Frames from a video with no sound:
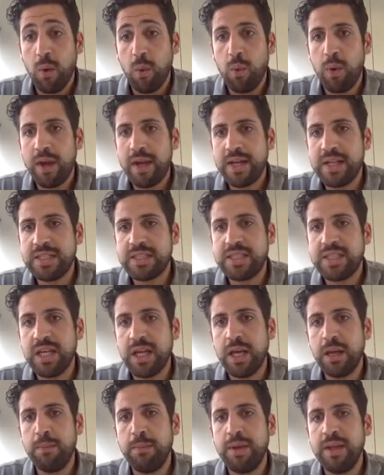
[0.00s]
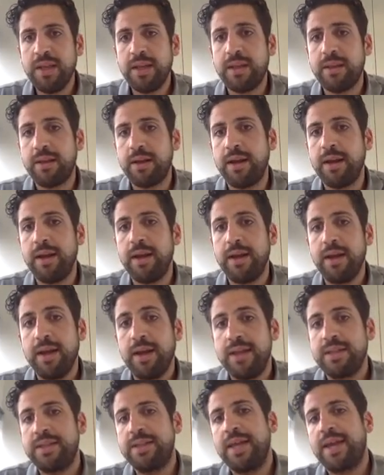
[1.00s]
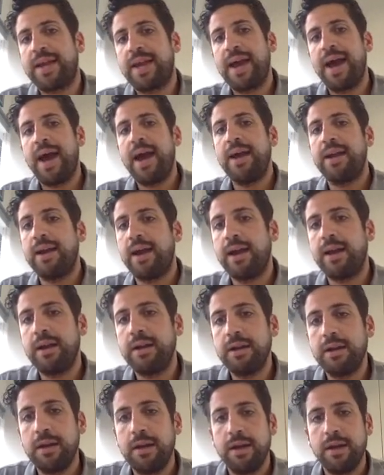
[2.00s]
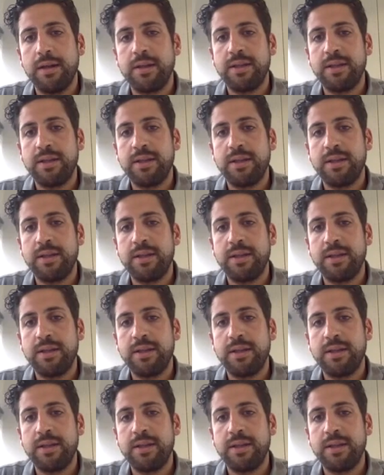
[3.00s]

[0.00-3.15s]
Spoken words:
we can see immediately the canine